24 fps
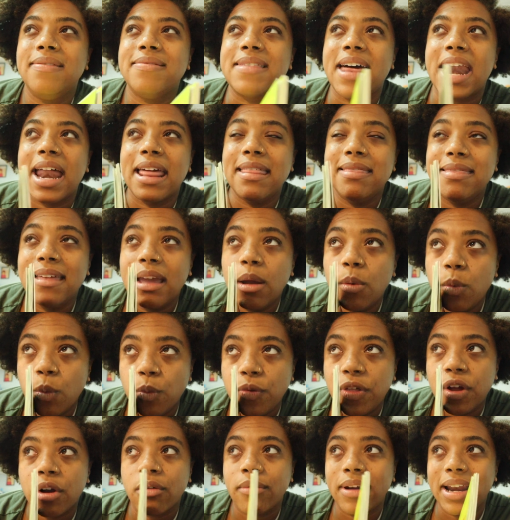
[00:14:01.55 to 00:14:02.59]
that I
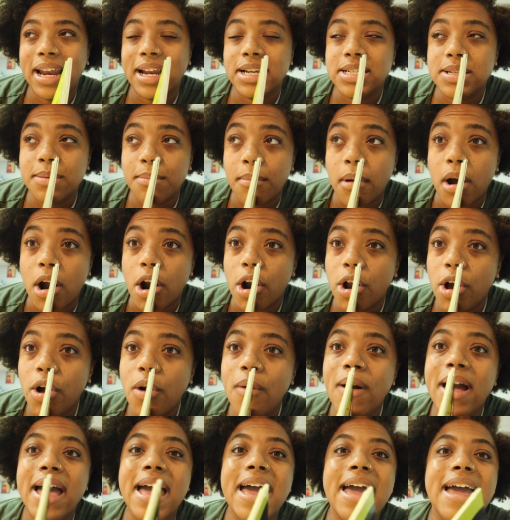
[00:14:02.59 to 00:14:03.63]
think they're reading
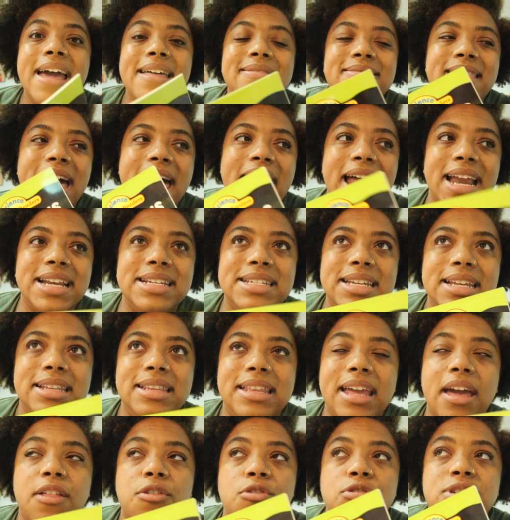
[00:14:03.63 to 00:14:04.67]
tomorrow that I did
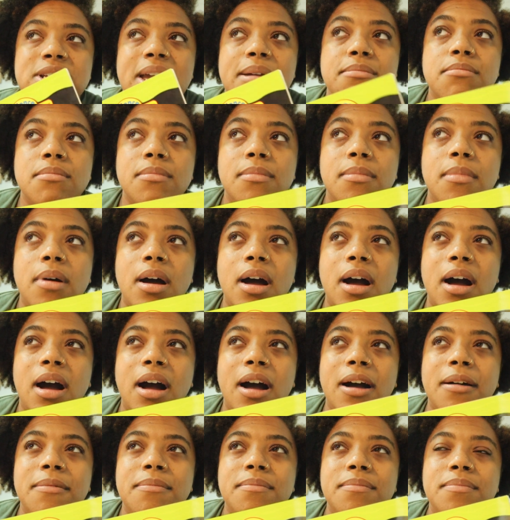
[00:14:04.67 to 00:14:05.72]
the other day
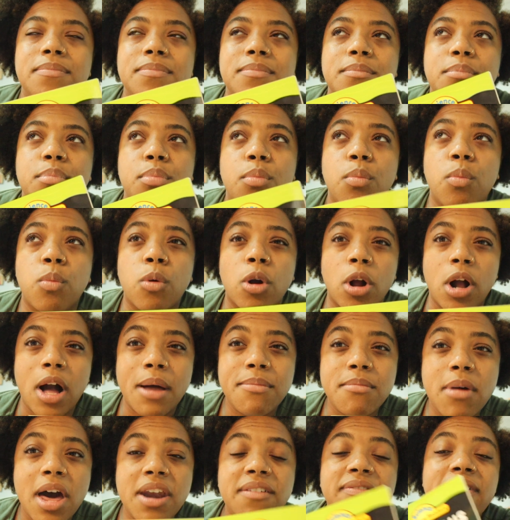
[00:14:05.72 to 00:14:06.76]
work
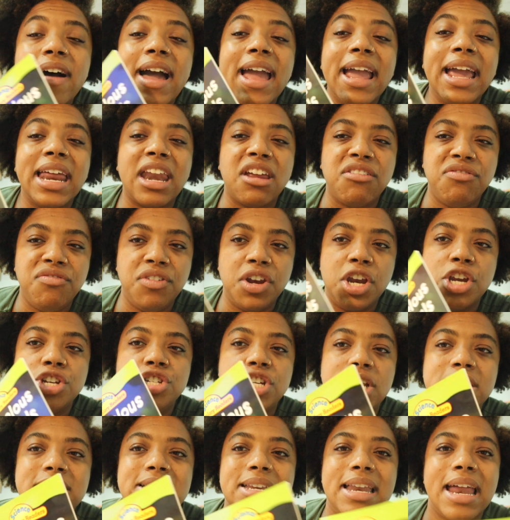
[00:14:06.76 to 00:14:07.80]
on modifying, and I
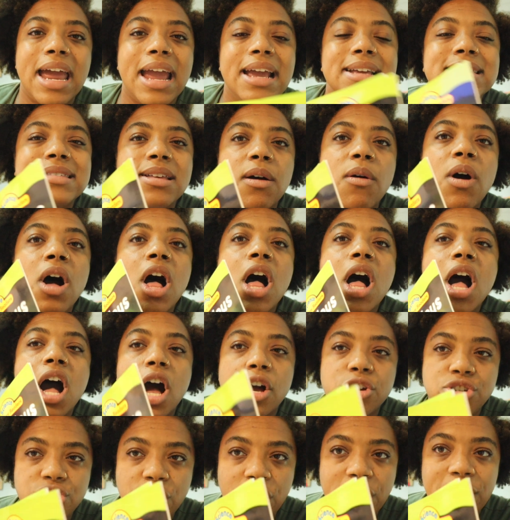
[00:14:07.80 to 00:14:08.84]
finished it today, so
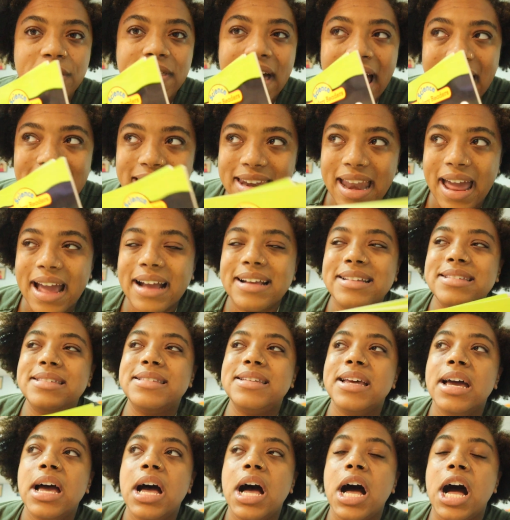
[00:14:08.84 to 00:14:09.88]
I'll show you that
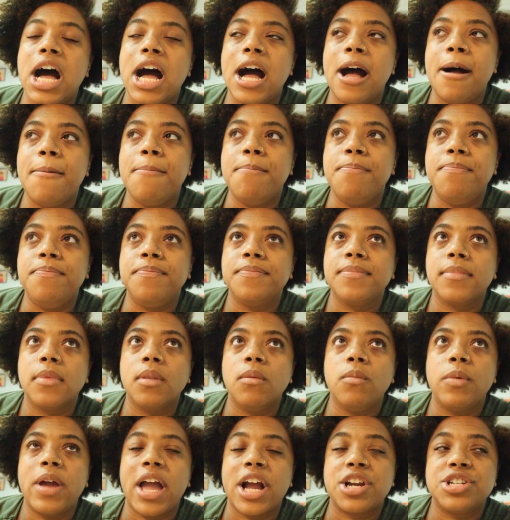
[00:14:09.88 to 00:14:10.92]
next.
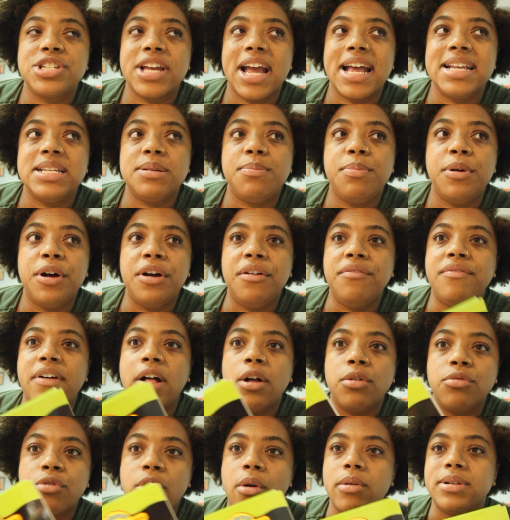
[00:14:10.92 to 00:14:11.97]
We actually had to put
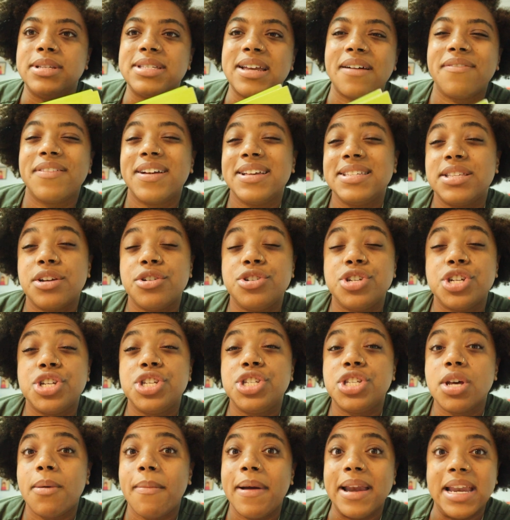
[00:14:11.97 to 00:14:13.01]
Velcro and stuff because there's
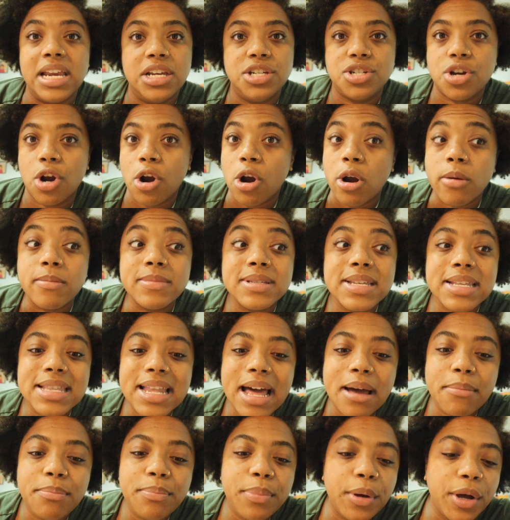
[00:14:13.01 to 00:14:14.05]
just so many terms in
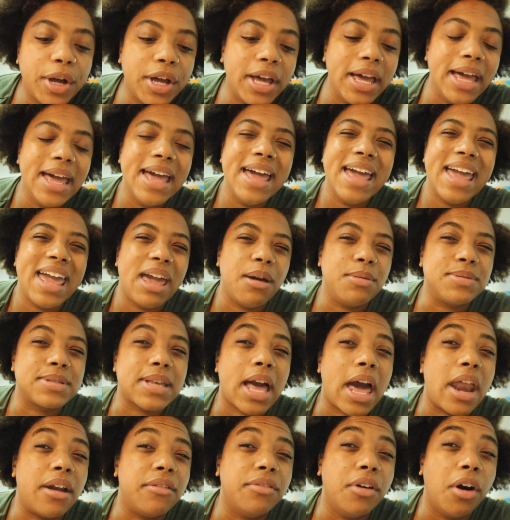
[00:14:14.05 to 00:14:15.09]
that book. It was
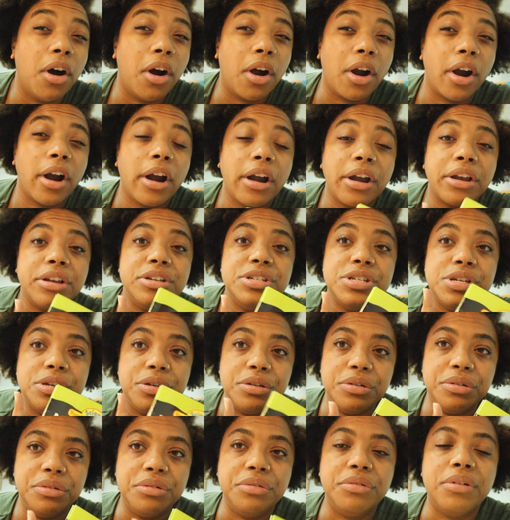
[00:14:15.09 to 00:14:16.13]
kind of hard
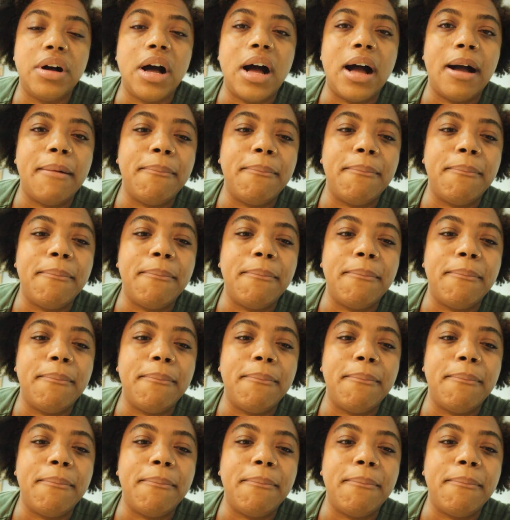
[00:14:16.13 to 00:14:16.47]
to